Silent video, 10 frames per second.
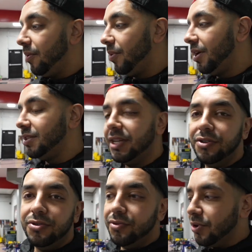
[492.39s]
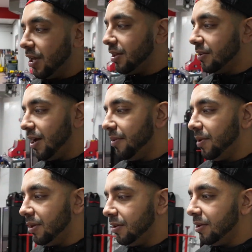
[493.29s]
But stay tuned. We're going to get the
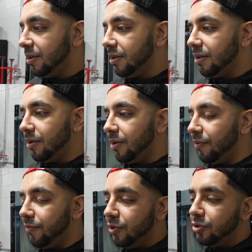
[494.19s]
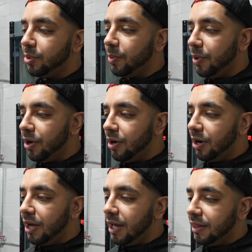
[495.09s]
timing fully ripped
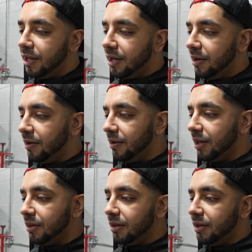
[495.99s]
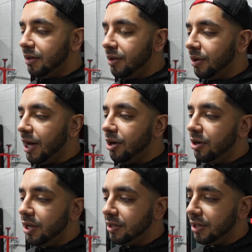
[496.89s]
apart and then get the header
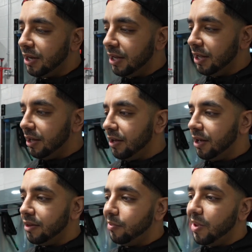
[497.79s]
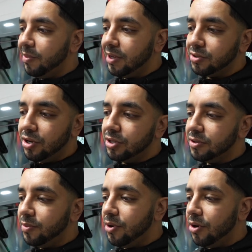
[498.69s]
on today and then maybe exhaust
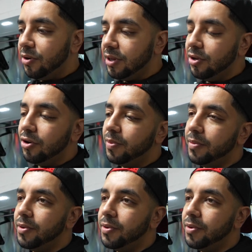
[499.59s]
tomorrow and the oil pump